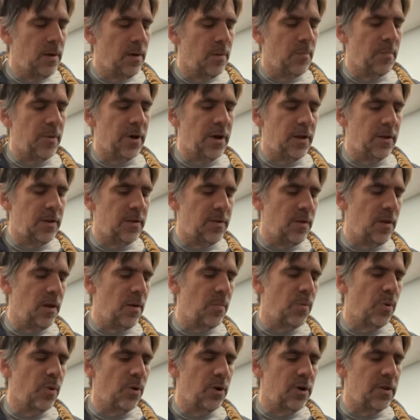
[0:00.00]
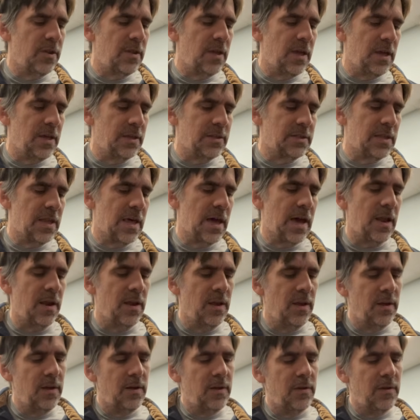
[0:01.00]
But the important thing is that